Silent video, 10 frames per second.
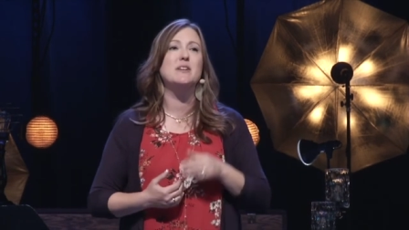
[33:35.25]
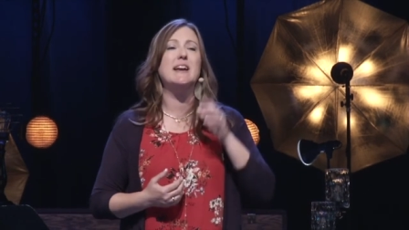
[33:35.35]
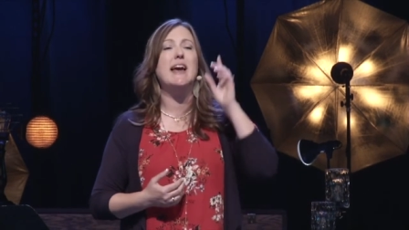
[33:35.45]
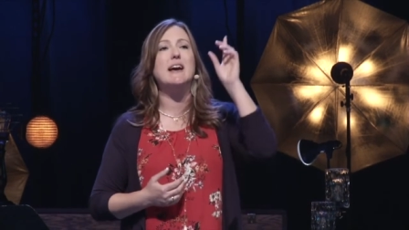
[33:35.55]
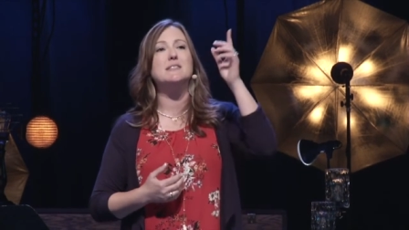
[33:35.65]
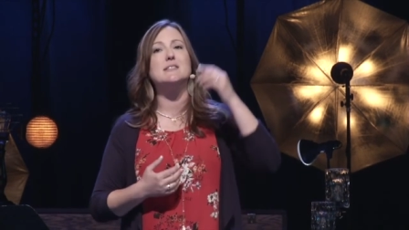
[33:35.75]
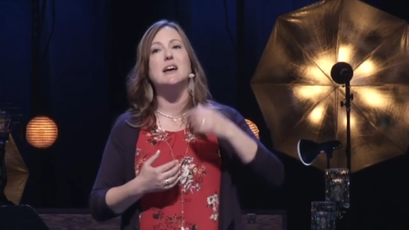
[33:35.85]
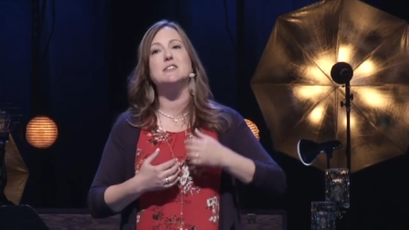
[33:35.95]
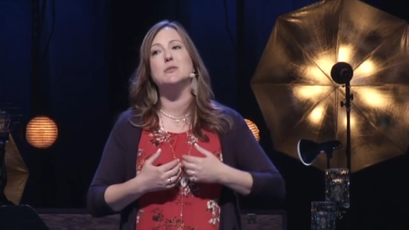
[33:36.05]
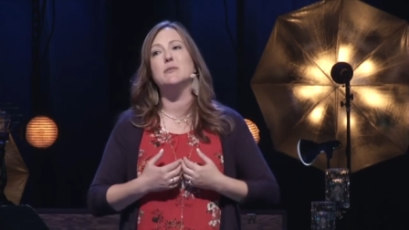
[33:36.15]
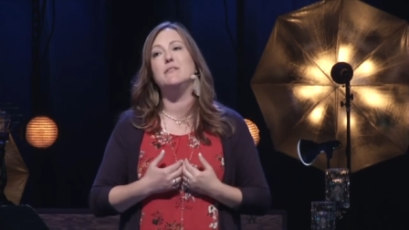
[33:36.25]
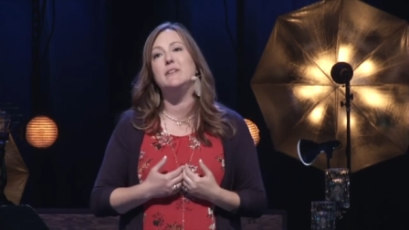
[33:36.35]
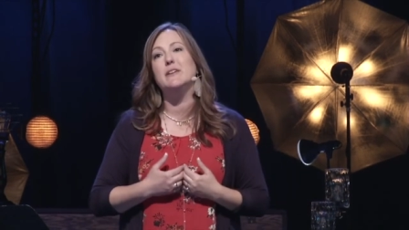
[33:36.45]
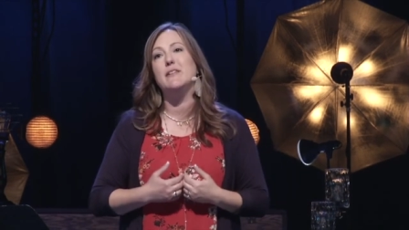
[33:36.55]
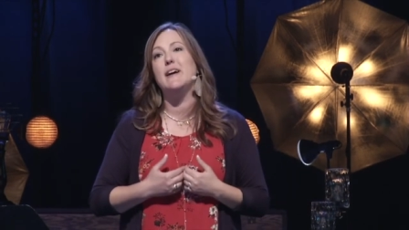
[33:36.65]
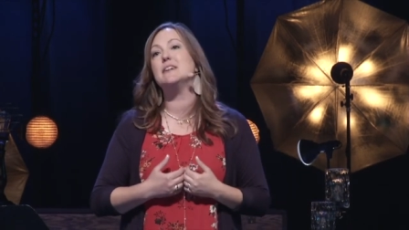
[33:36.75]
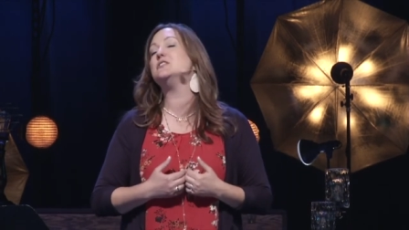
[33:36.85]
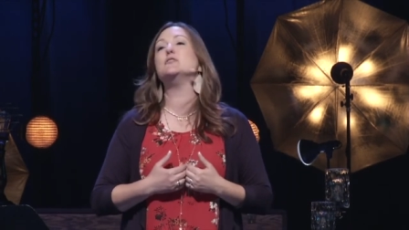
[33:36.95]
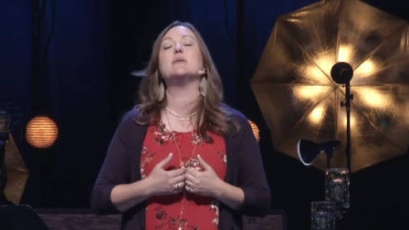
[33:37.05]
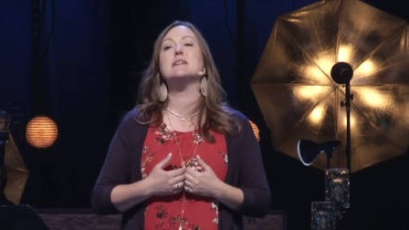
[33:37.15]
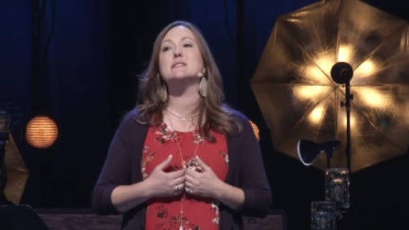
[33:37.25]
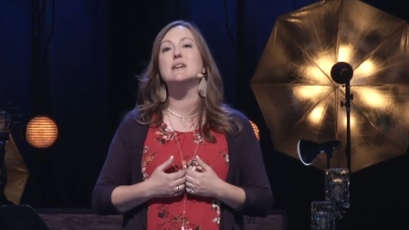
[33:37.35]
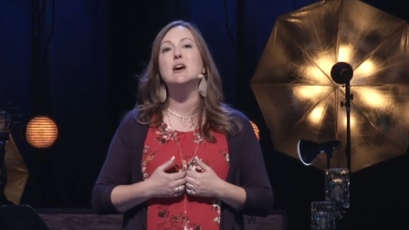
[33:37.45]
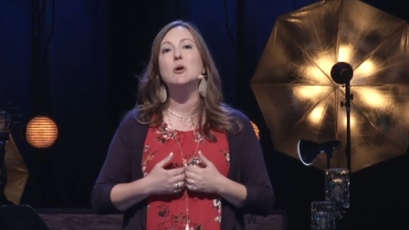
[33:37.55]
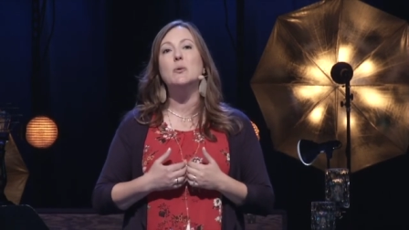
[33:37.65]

We're going to ask God to reveal that to us.